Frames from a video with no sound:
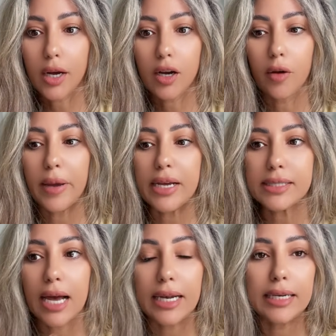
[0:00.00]
Comet,
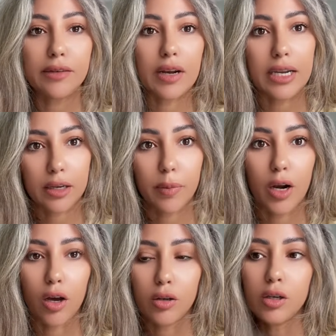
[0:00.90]
I'll leave a link
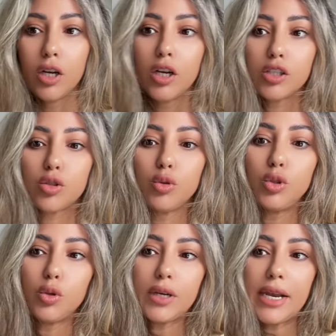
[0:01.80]
below so
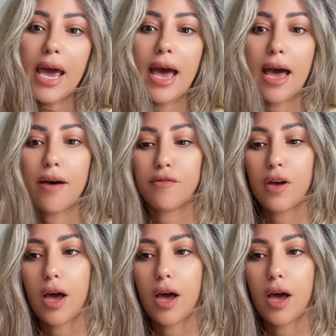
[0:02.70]
you can have